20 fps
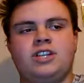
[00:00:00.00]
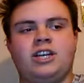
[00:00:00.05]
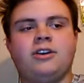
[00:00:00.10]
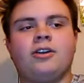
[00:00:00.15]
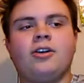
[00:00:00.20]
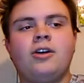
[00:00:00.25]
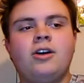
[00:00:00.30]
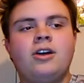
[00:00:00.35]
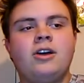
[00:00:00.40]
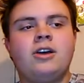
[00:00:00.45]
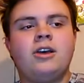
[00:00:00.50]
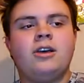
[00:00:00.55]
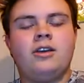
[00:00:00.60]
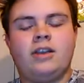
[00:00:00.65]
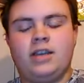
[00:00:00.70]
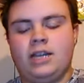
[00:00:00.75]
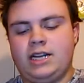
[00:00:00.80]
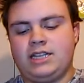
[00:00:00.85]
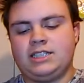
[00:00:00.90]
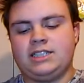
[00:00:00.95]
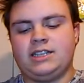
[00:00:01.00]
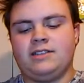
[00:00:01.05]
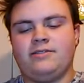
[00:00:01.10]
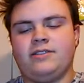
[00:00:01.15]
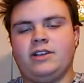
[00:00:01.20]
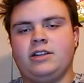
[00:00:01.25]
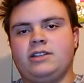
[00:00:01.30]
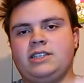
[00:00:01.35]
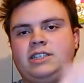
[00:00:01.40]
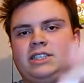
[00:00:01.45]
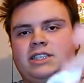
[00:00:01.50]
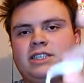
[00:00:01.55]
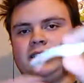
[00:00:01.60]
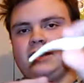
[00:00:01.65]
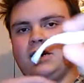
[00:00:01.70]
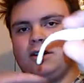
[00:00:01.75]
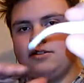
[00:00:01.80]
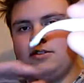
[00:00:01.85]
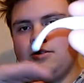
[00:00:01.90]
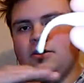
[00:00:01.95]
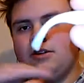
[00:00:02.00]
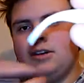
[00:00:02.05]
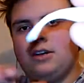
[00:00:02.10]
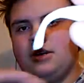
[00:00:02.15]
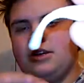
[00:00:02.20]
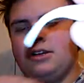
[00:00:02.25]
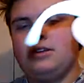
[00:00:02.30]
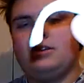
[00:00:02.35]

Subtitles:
tail. It has a very subtle